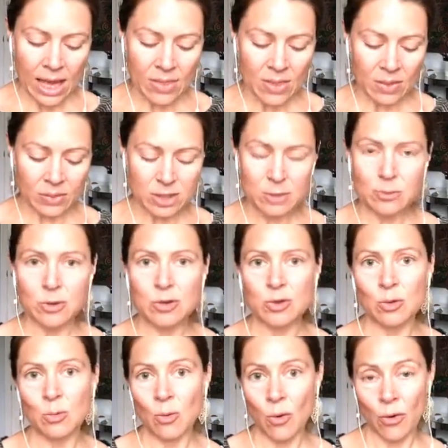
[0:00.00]
And then the
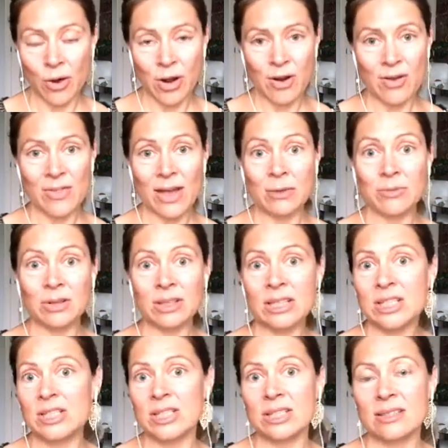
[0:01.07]
spiritual warrior, and that
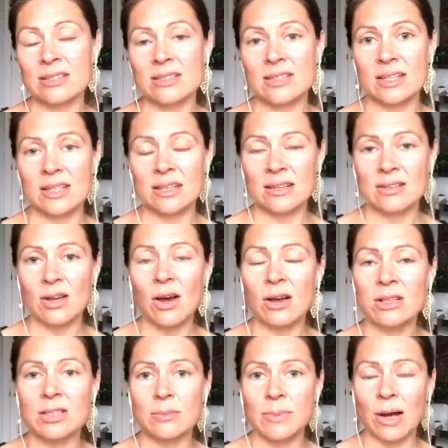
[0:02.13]
really it
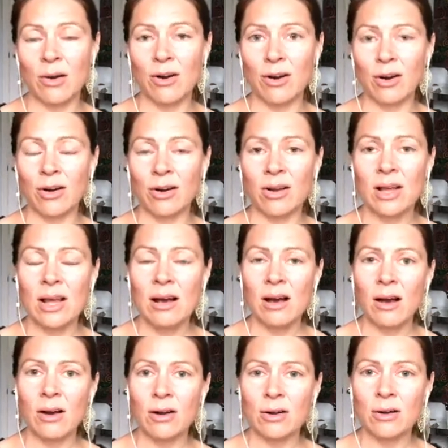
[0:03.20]
talks about
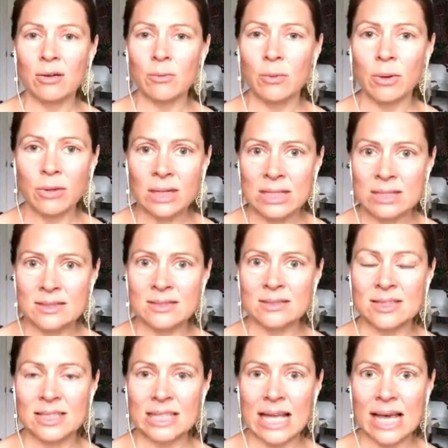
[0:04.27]
our willingness
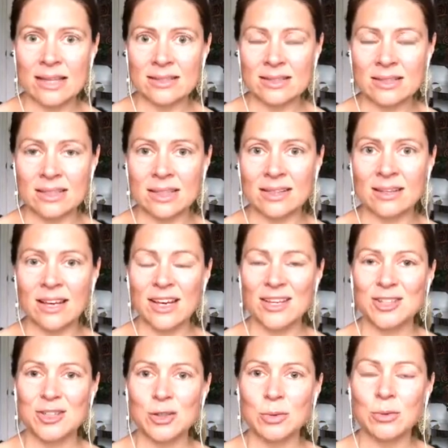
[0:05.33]
and tenacity
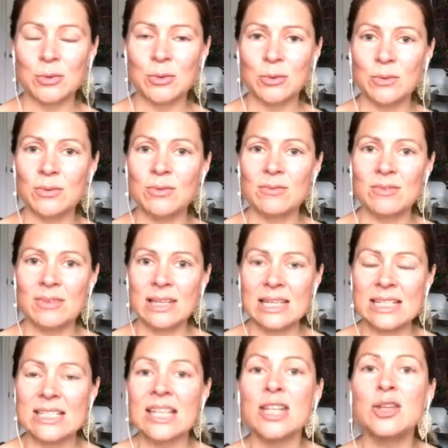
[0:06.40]
to
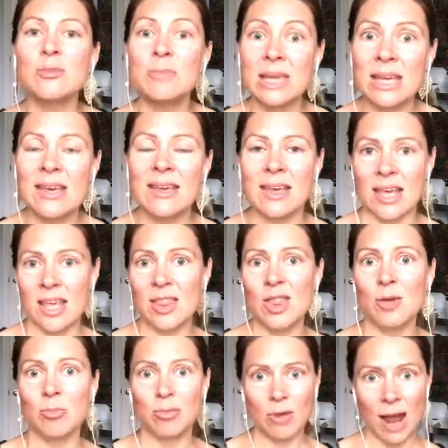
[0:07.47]
continue being in
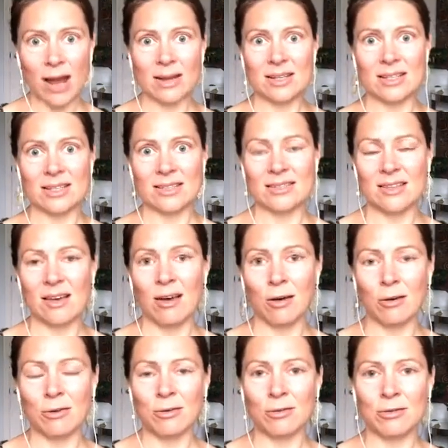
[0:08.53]
the practice
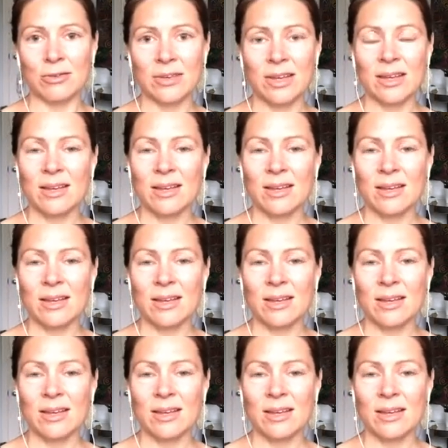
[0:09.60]
of